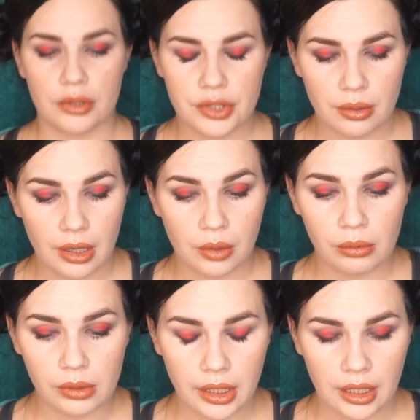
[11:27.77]
So a
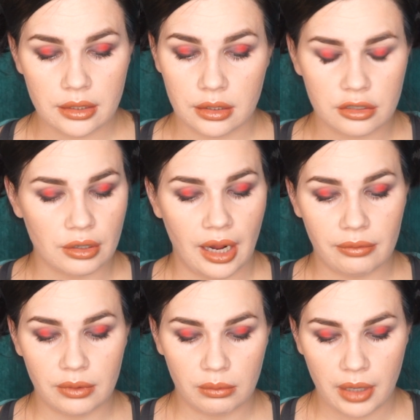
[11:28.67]
cool kit to
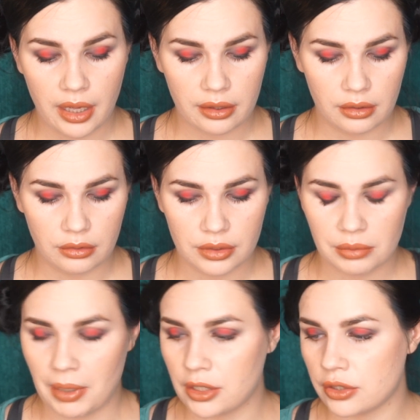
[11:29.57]
travel with, you know, to
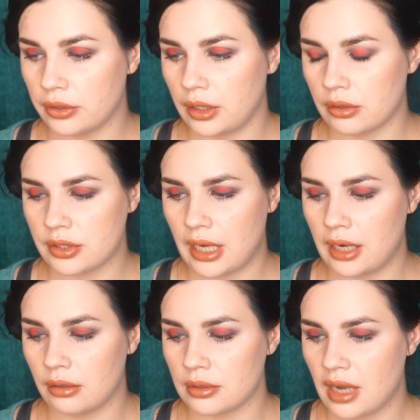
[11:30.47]
make sure that you're
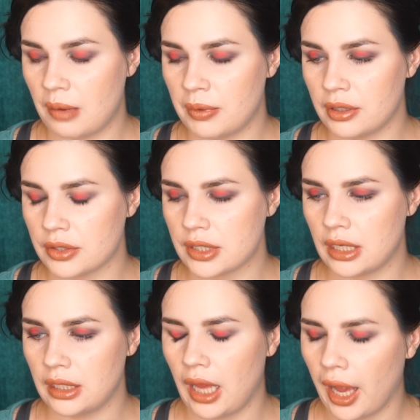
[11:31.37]
staying on top of your
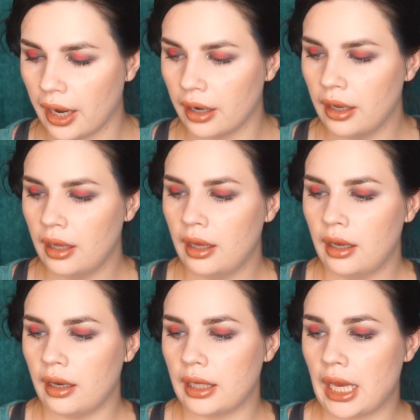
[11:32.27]
skincare.
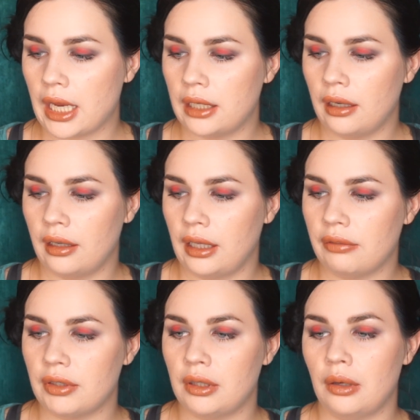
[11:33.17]
Again,
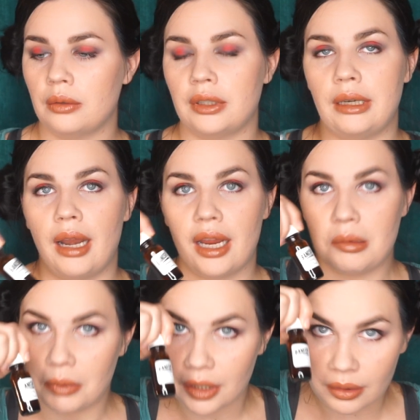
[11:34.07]
even though the
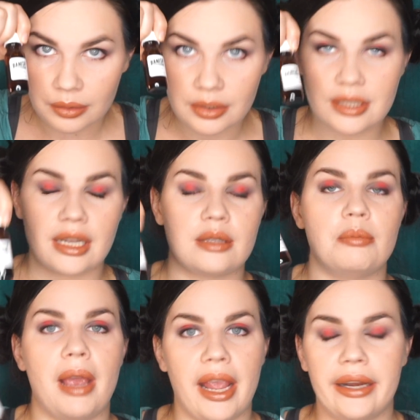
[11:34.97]
name, you know, says
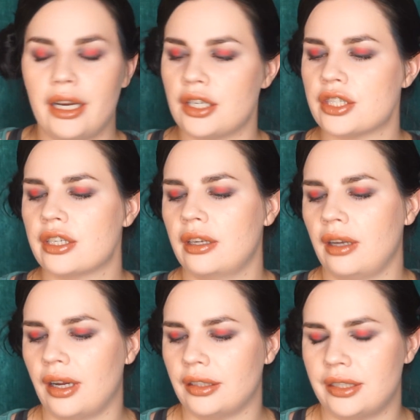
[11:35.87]
Banish,
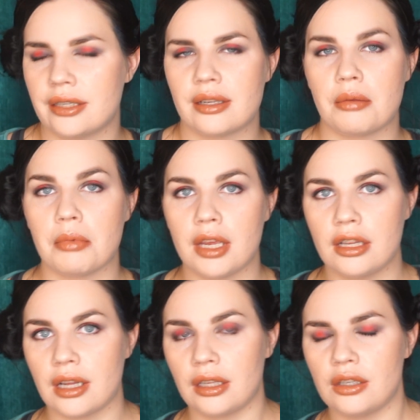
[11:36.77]
doesn't mean
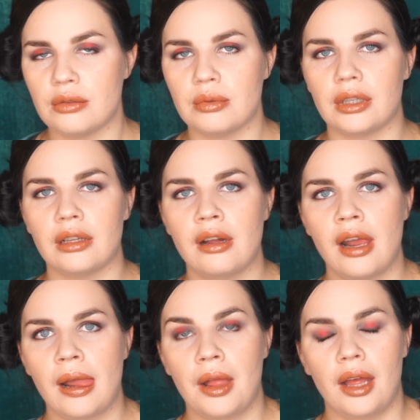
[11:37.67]
that you will
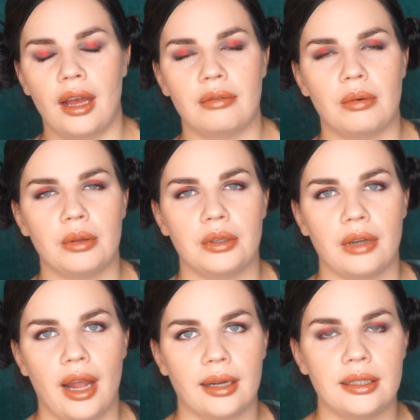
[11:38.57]
have all your
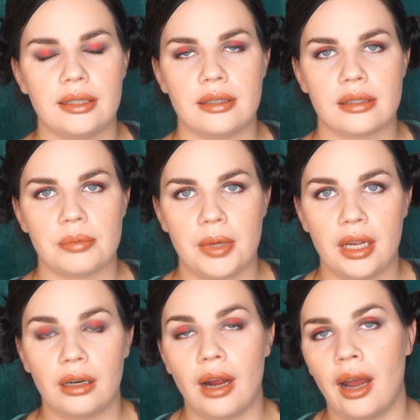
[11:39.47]
acne
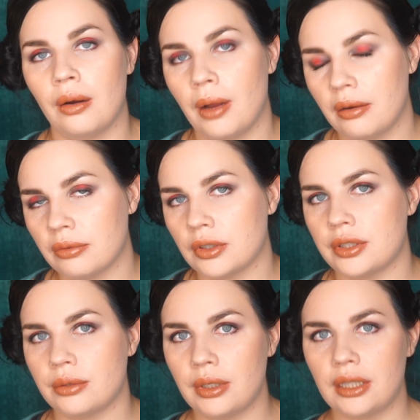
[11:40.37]
disappear. However,
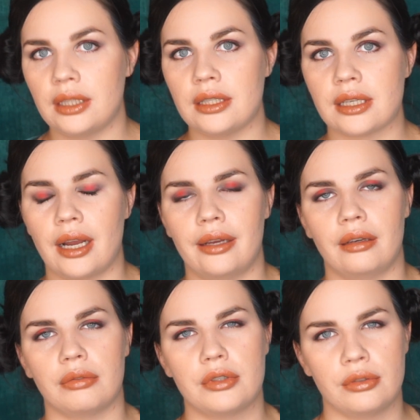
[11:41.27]
doing these kind
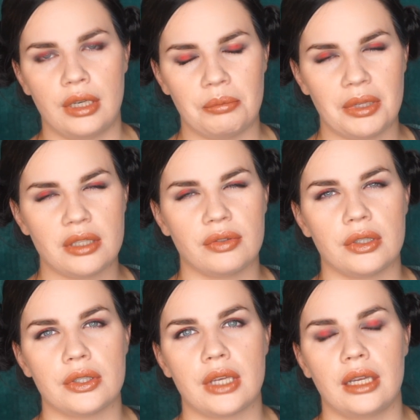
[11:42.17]
of treatments for
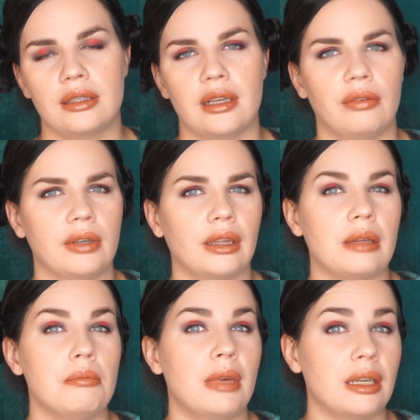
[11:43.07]
your skin definitely
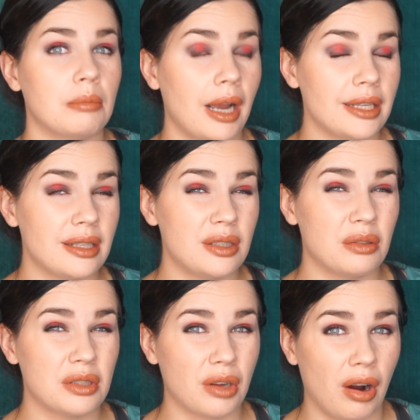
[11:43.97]
minimizes your
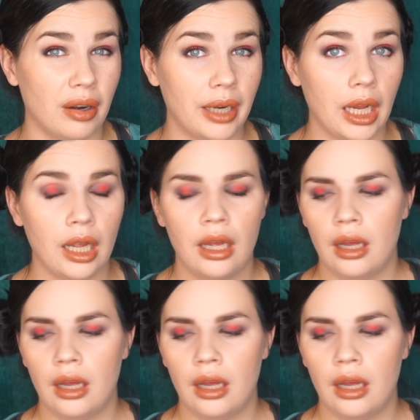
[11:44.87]
scarring.